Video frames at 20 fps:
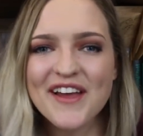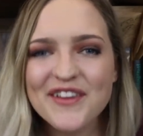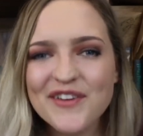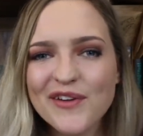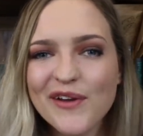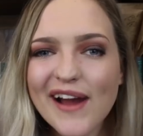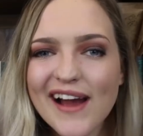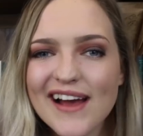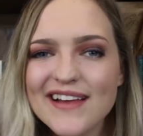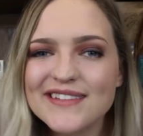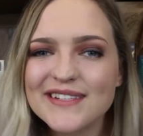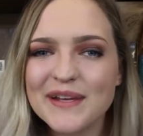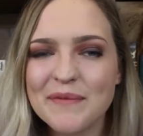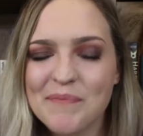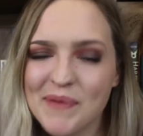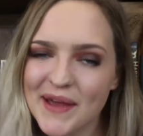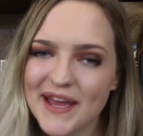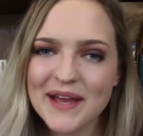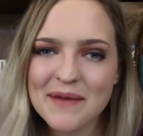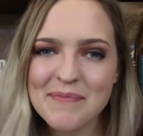You guys
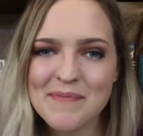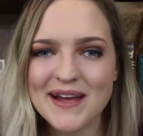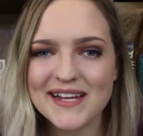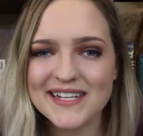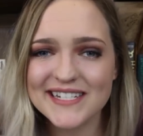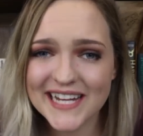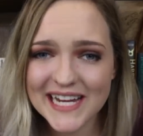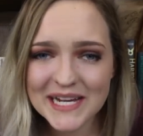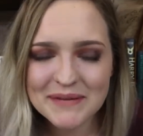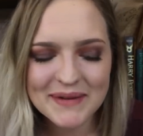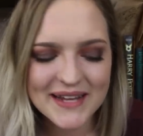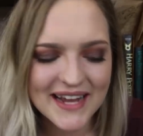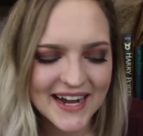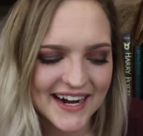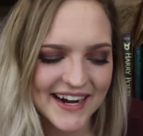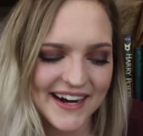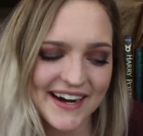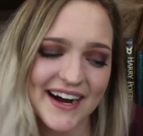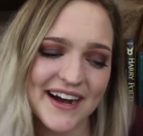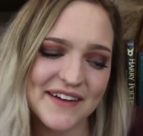can pick my TBR.
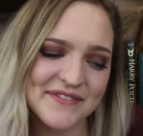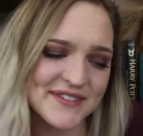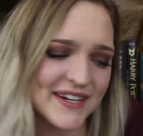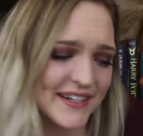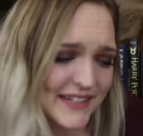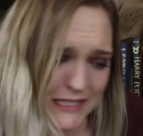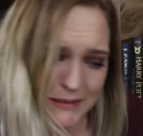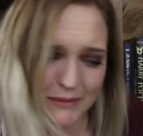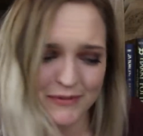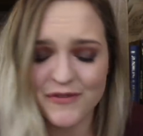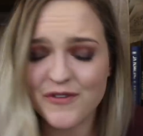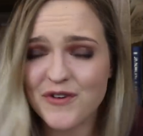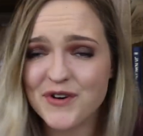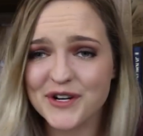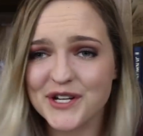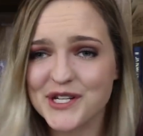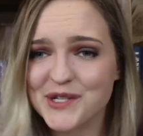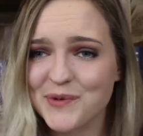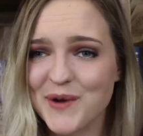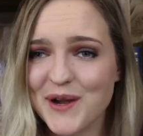I've done this
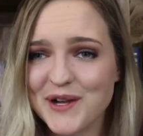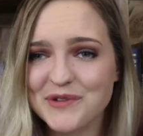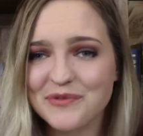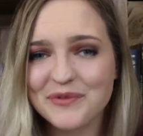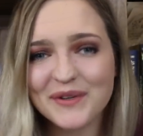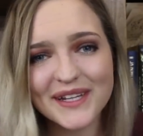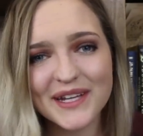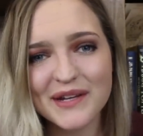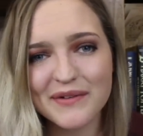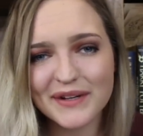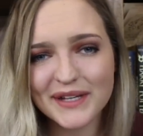before and it's worked really,